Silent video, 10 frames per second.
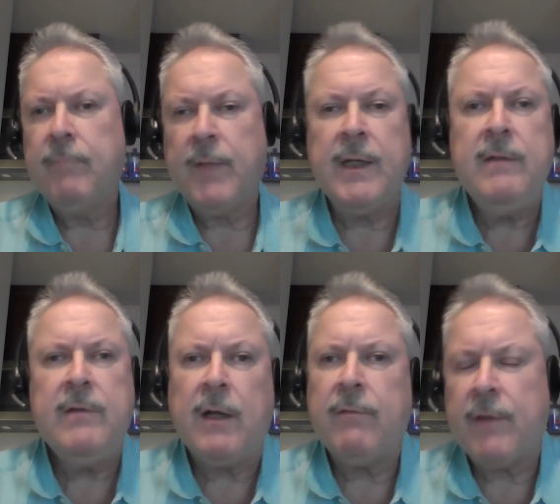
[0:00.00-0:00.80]

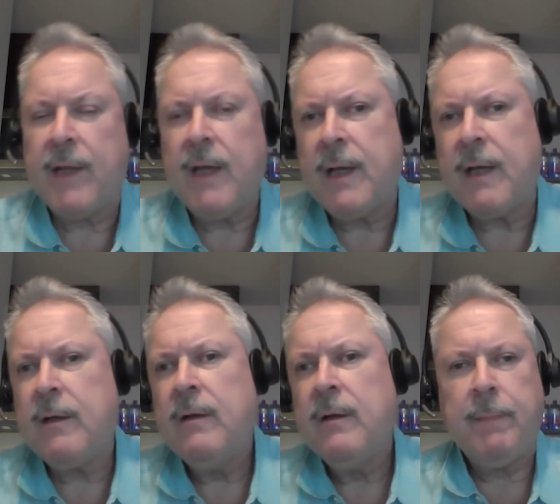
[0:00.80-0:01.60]
Intel, for that matter.
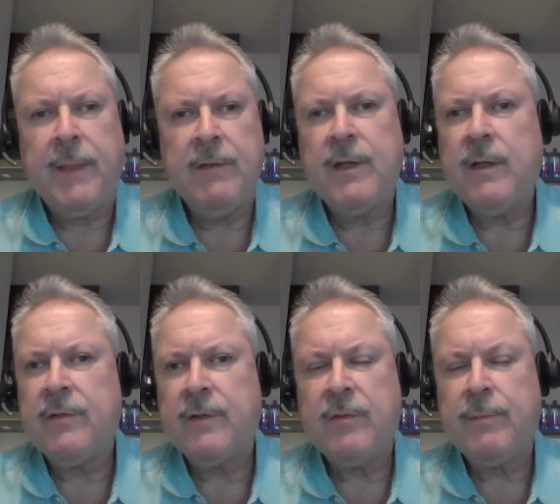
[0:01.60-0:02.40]
Intel is
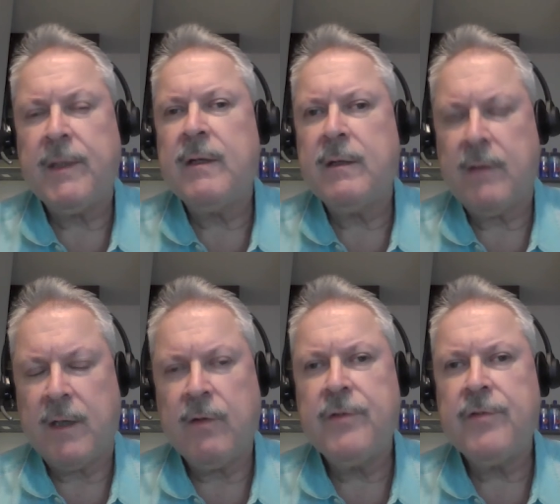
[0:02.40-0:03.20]
going to spend a
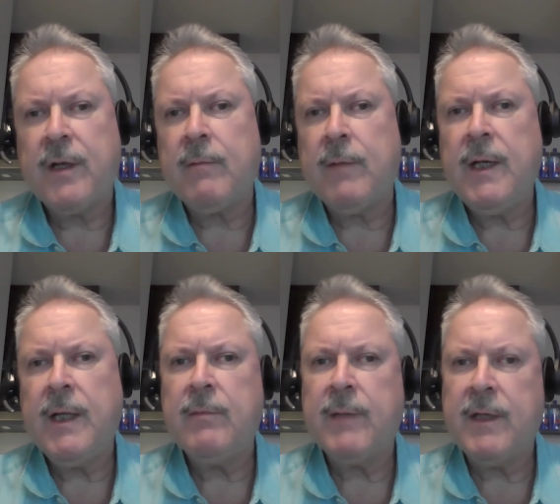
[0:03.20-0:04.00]
good chunk of money
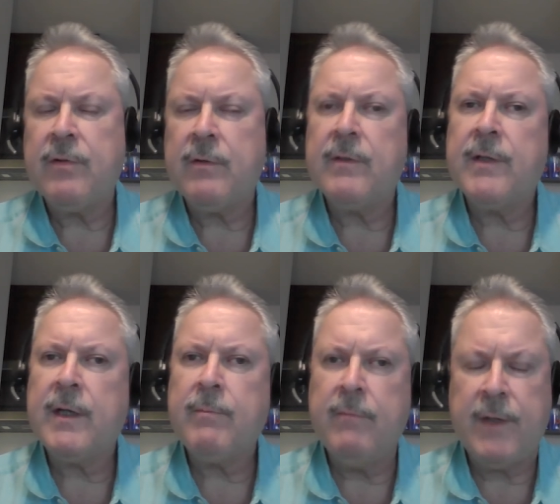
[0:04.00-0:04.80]
to make sure that
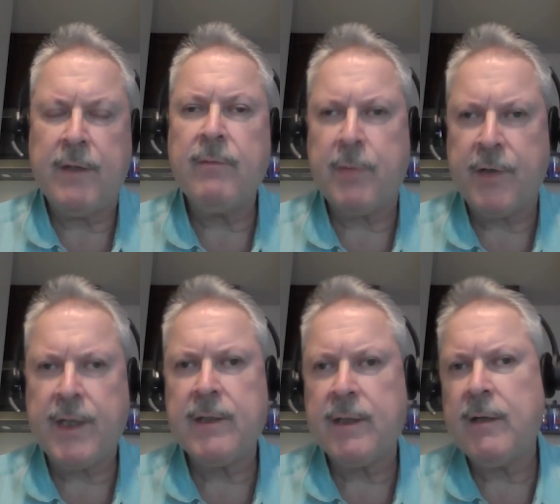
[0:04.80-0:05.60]
they're
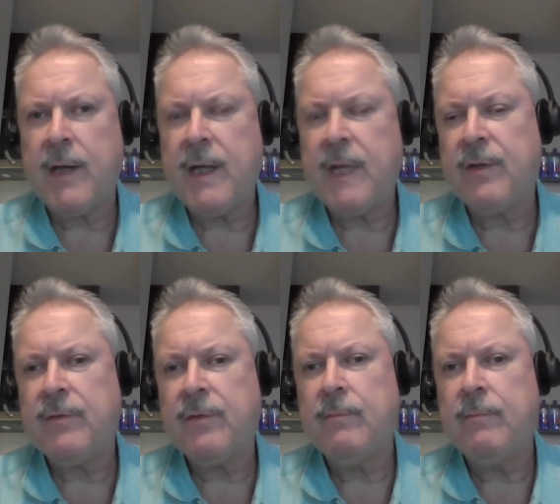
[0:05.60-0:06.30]
protecting their assets.